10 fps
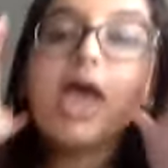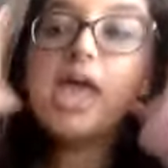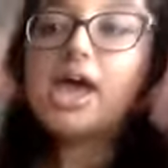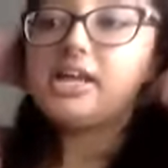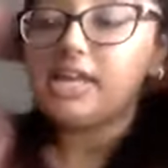
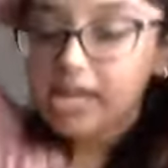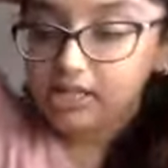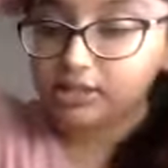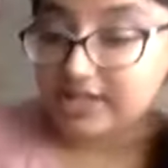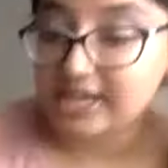And
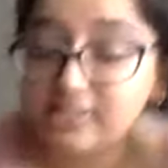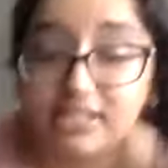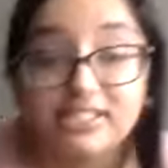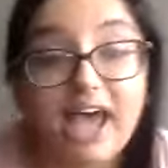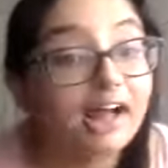it tastes
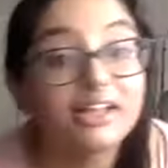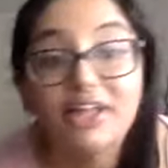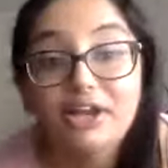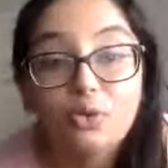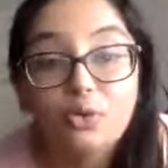exactly
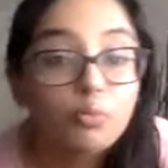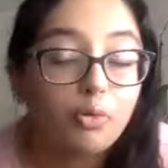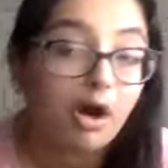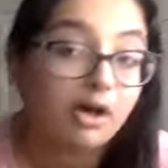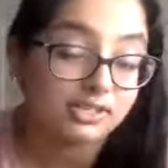like normal
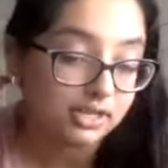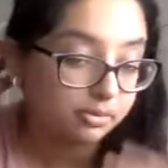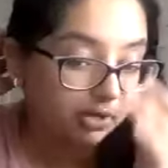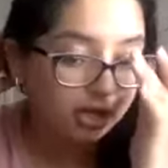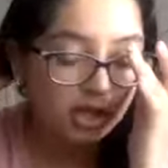pasta,
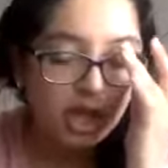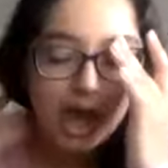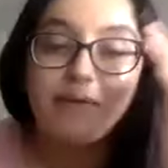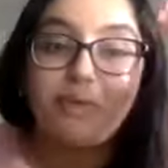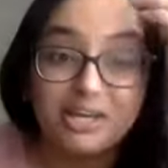but
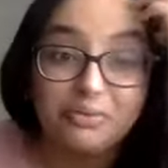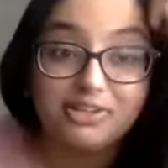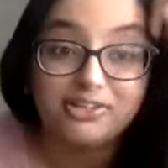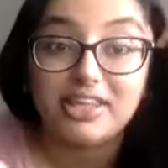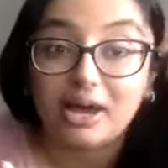I'm not going to be
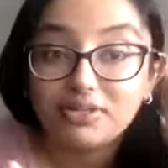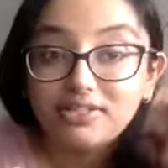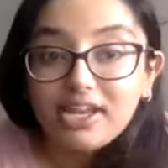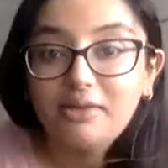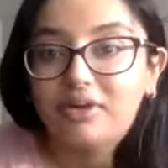using that one
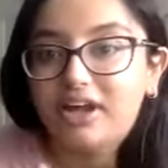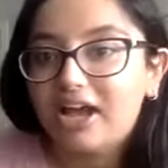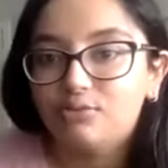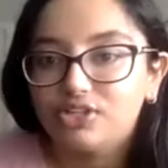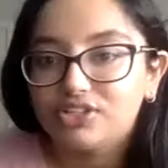today, but
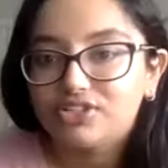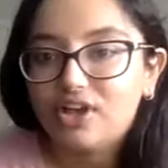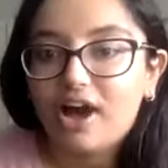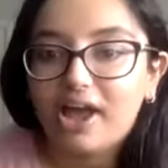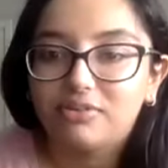I just
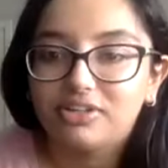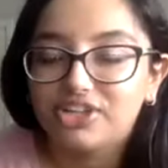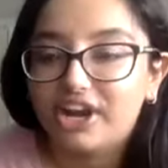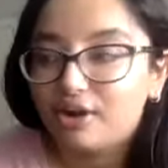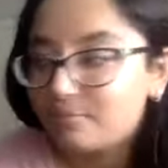thought I would
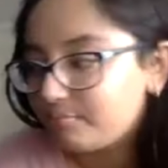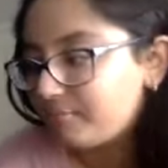share.